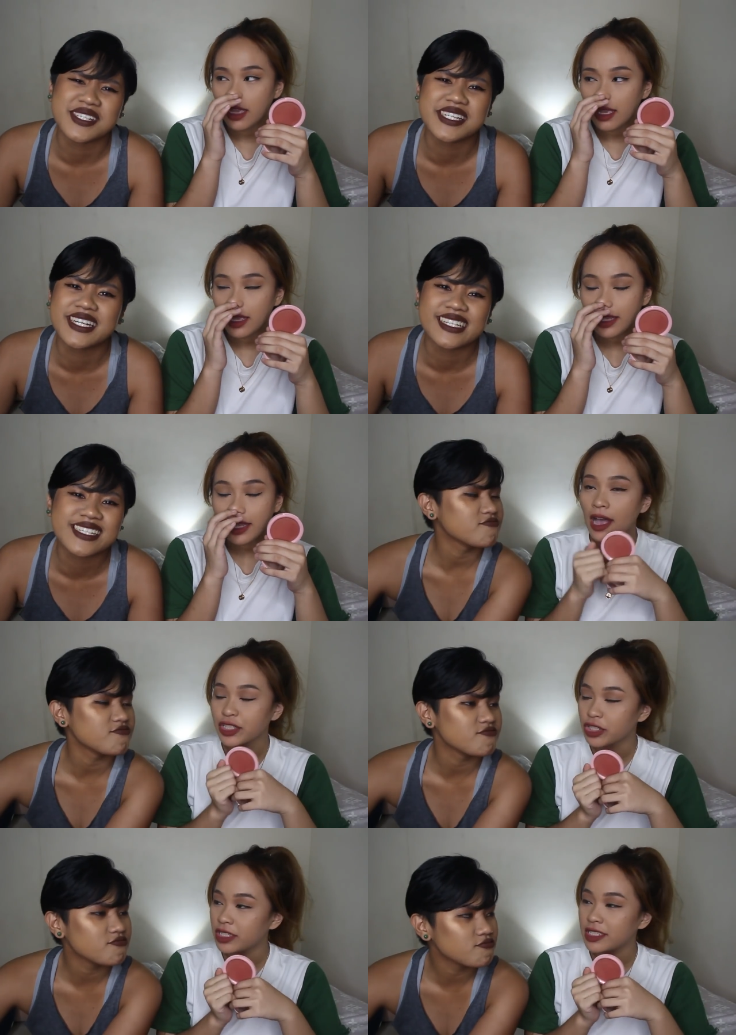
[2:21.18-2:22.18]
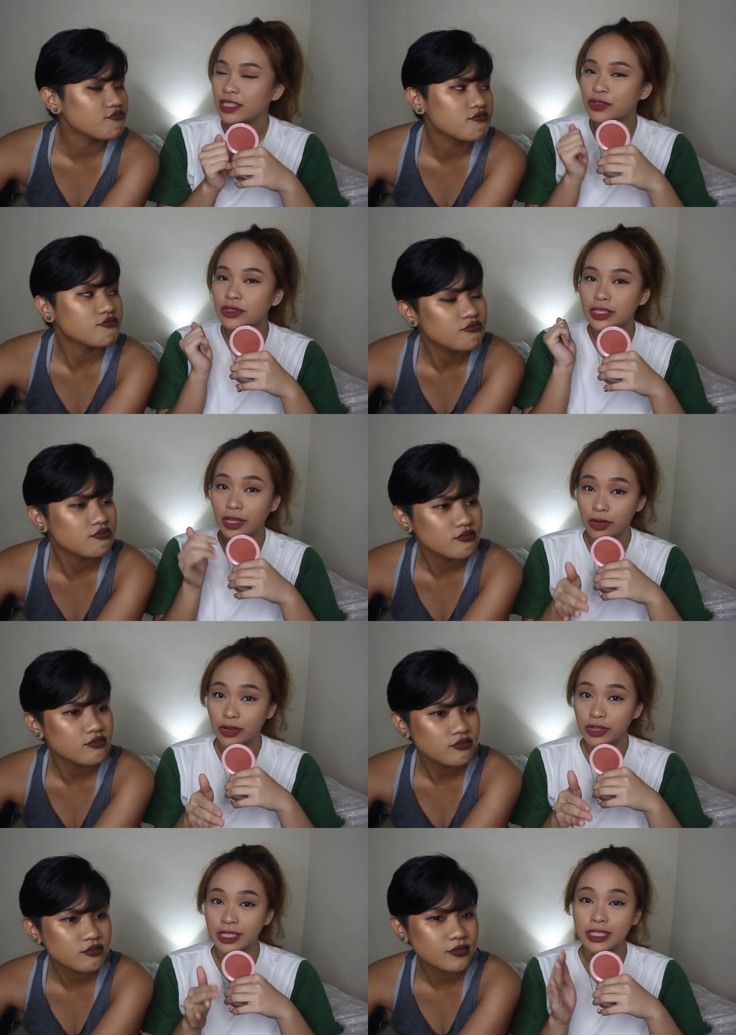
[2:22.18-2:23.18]
Speaker 1: much. Actually, nagulat
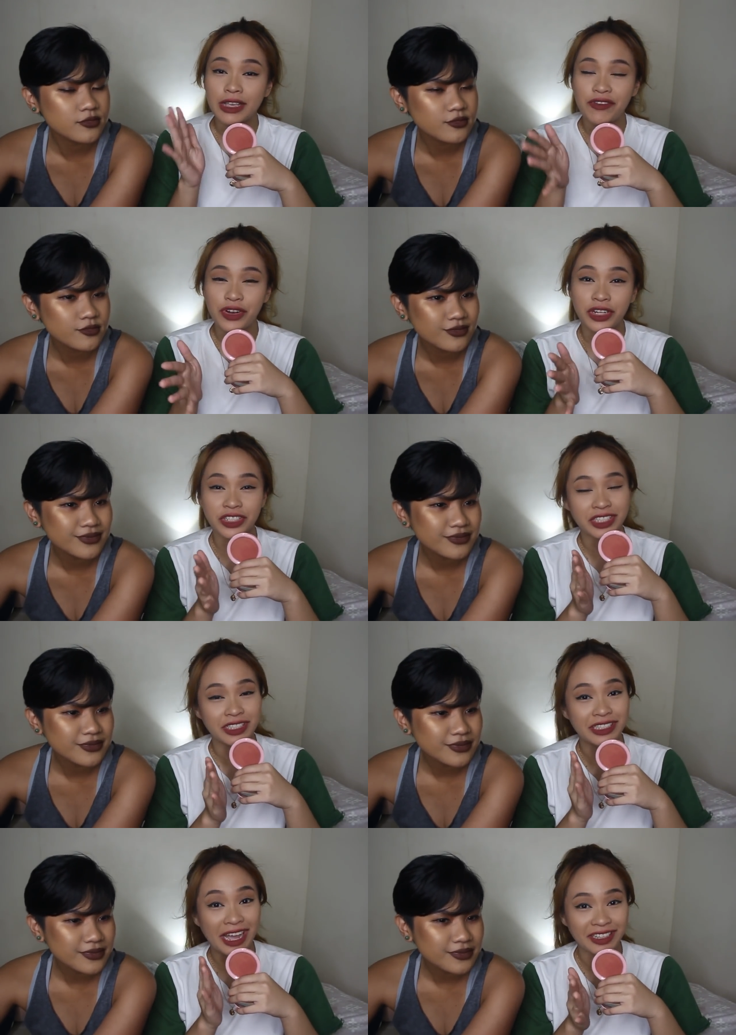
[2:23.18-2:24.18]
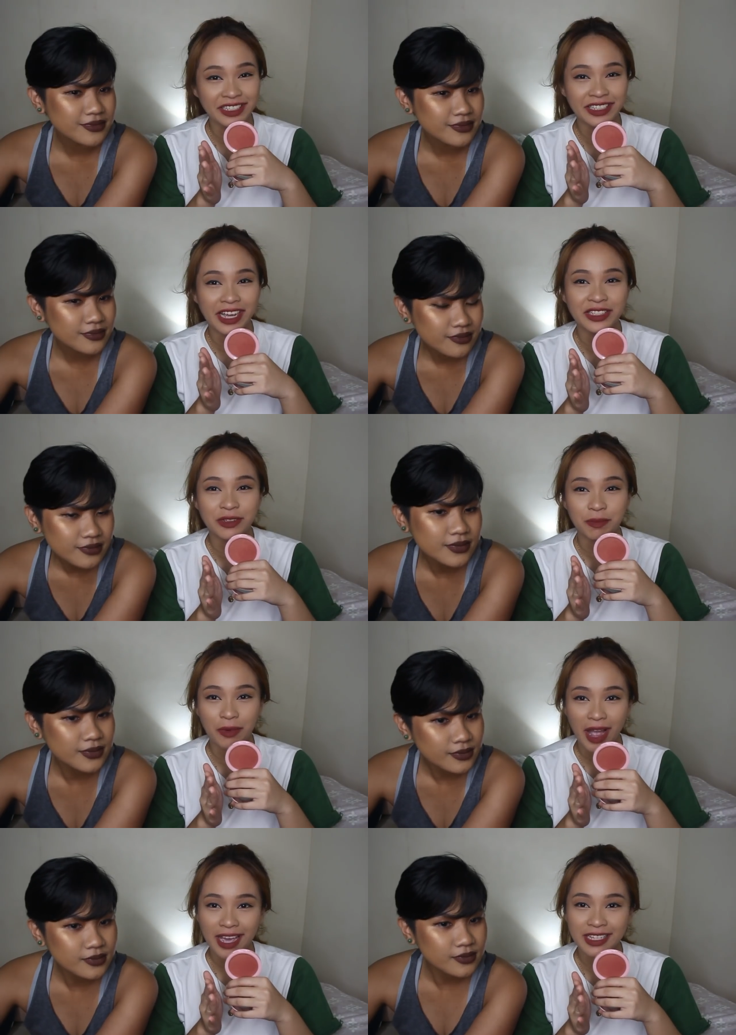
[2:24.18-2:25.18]
ako na seven ninety-nine yung
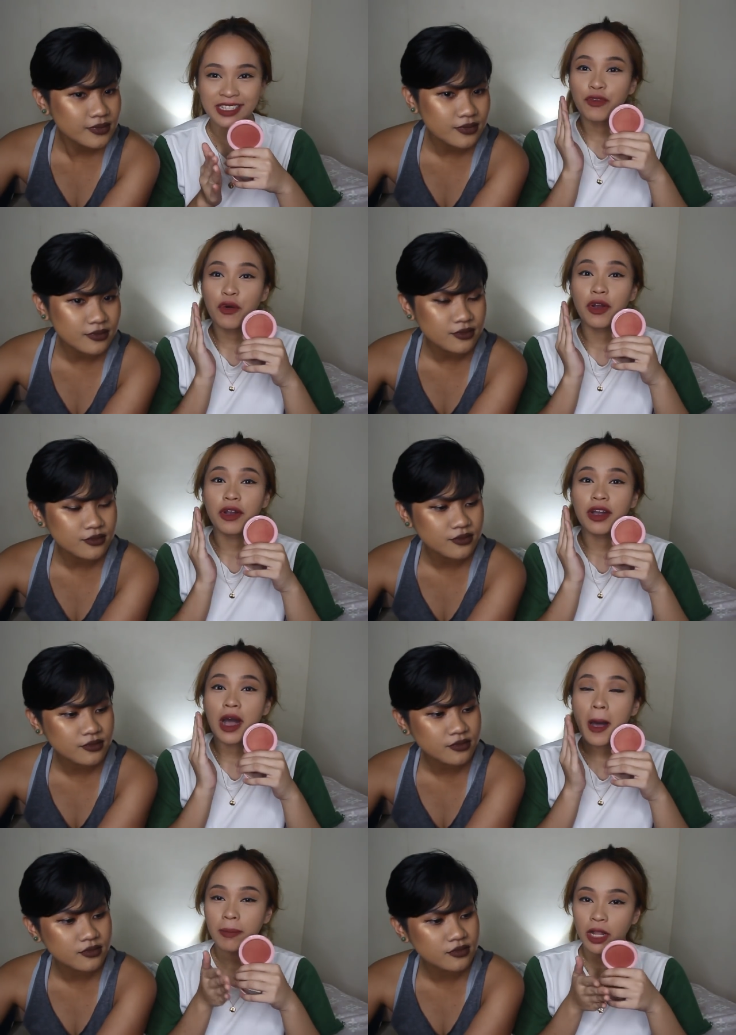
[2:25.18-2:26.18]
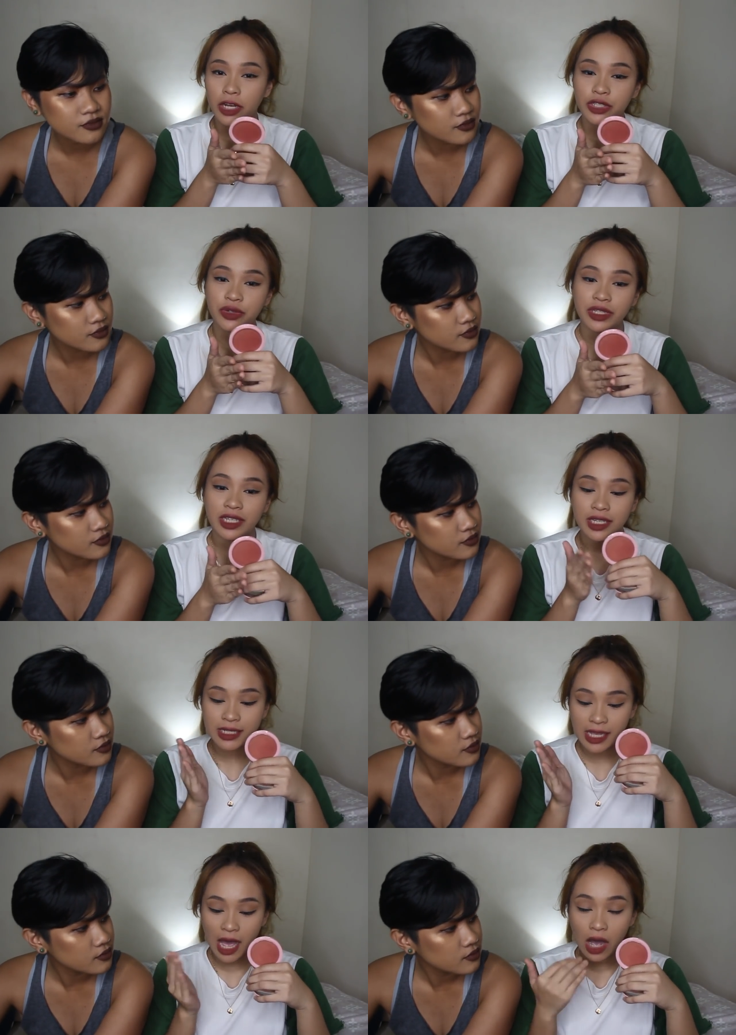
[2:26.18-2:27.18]
price for a blush only.
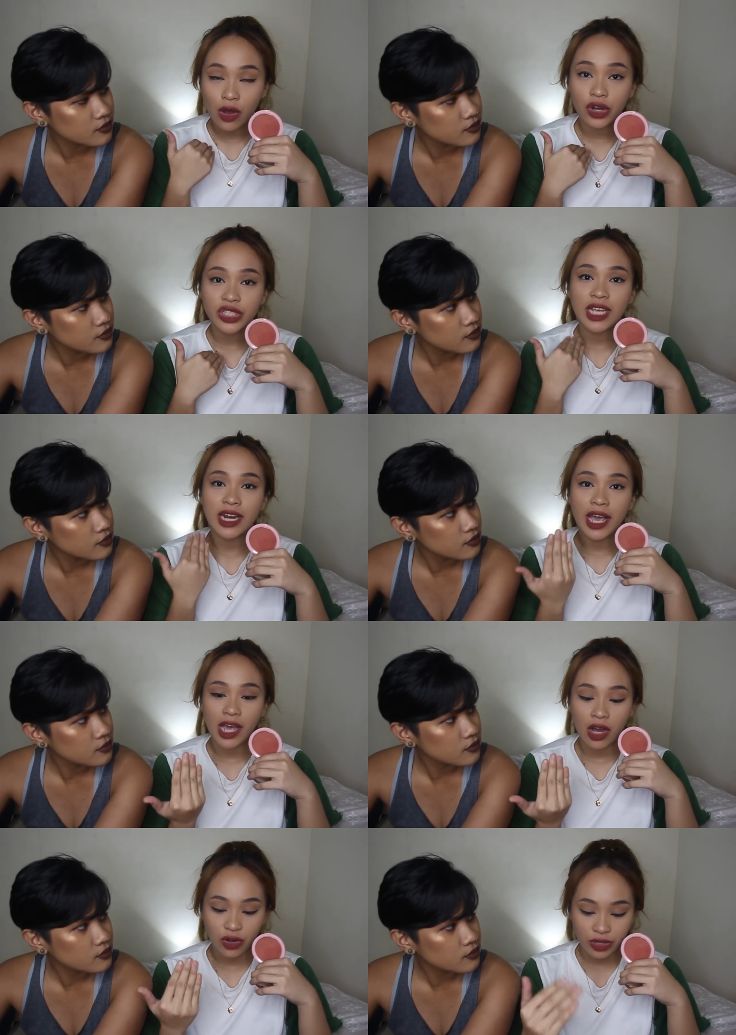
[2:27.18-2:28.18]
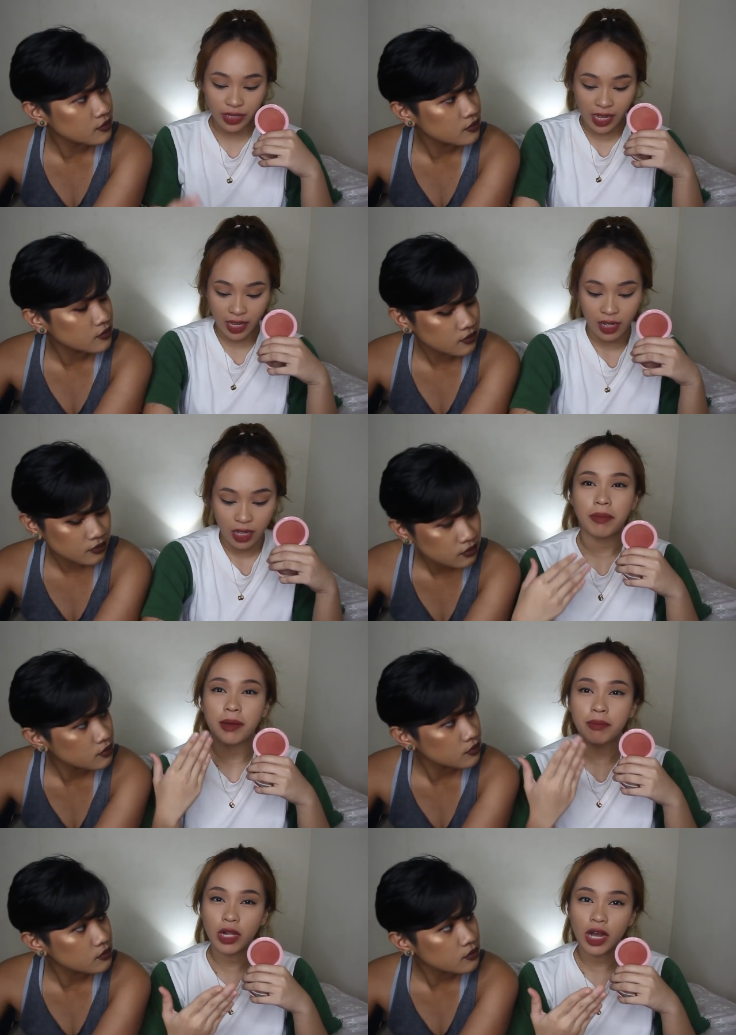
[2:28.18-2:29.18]
Kasi ako, sanay ako na
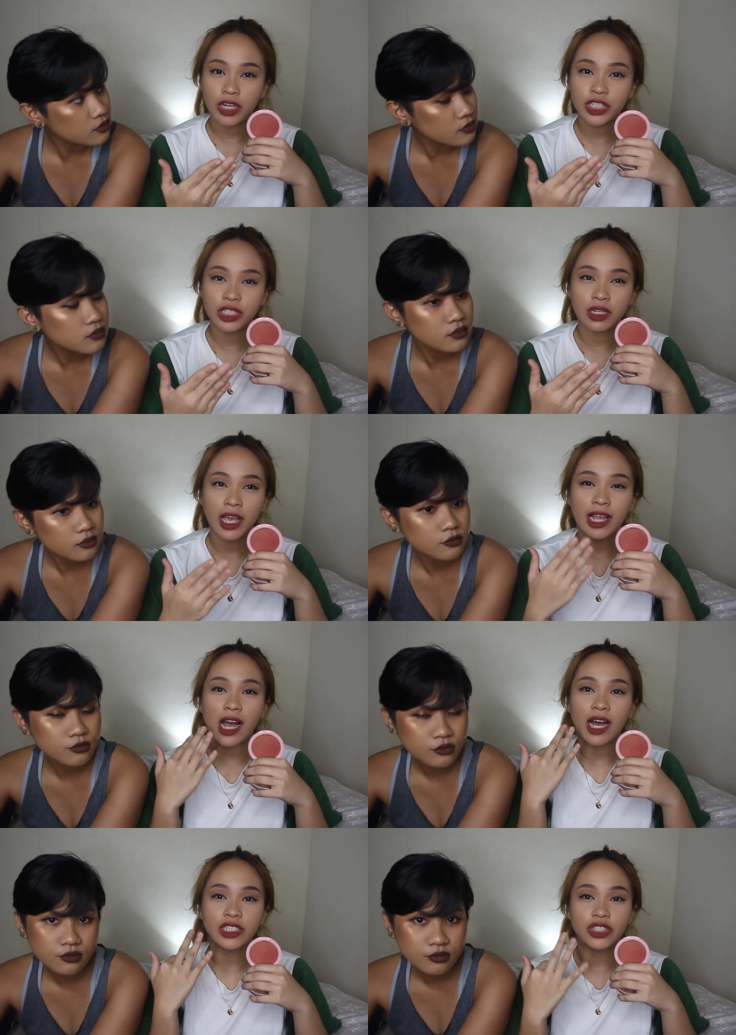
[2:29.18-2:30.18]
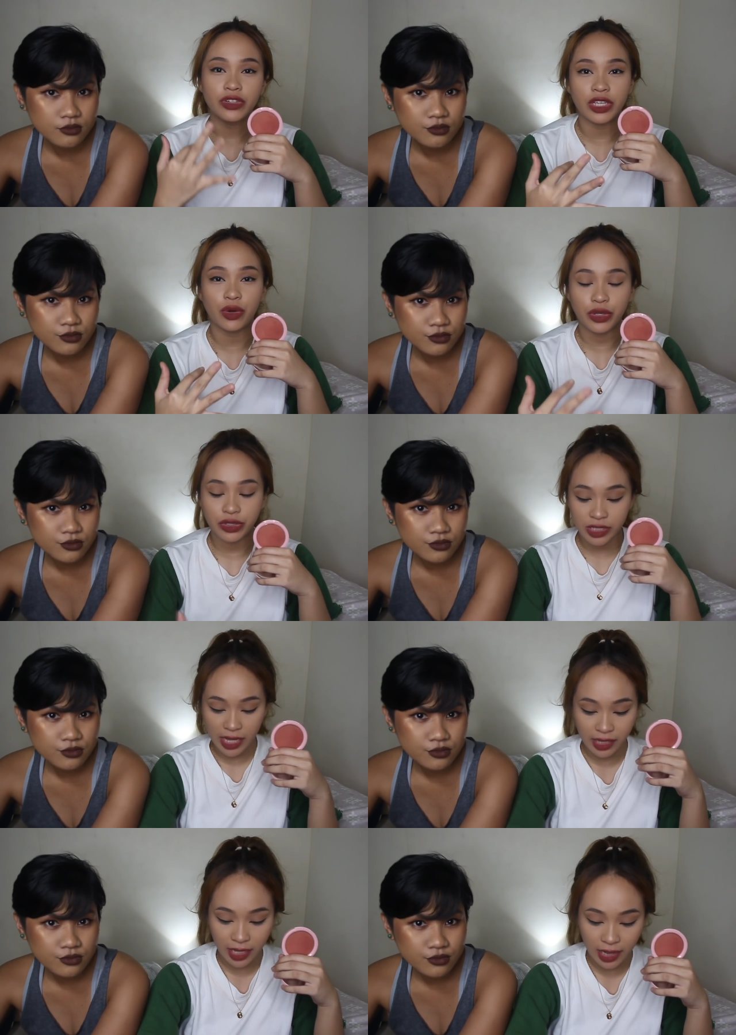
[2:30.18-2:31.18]
pag blush, kailangan trio yung
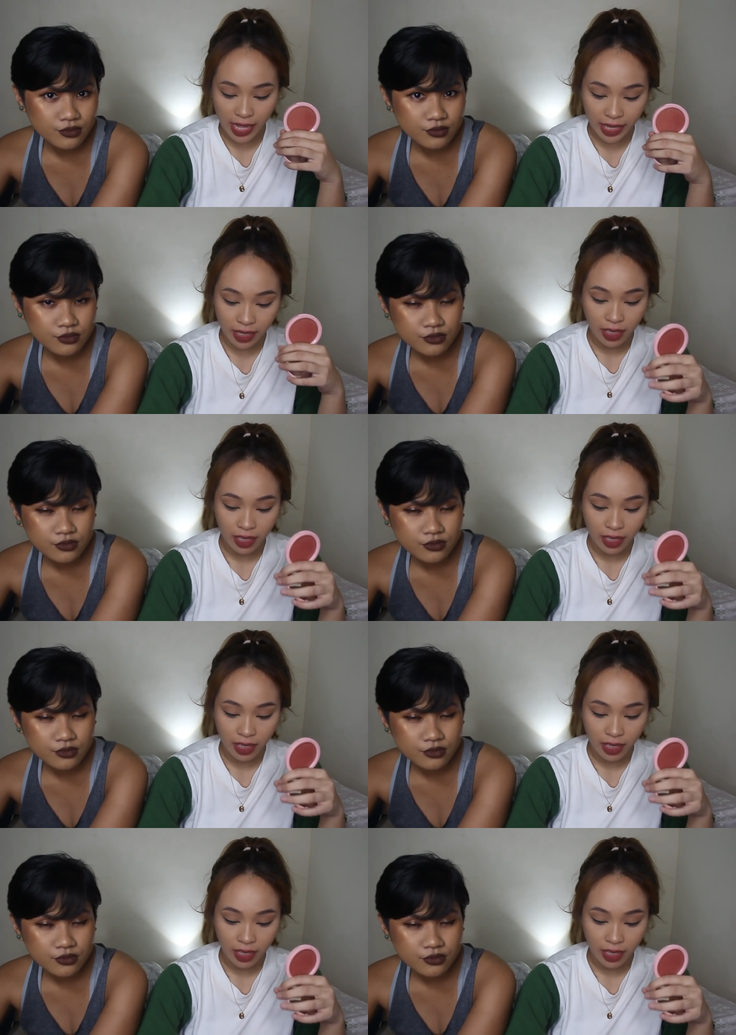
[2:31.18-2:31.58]
set niya. Like,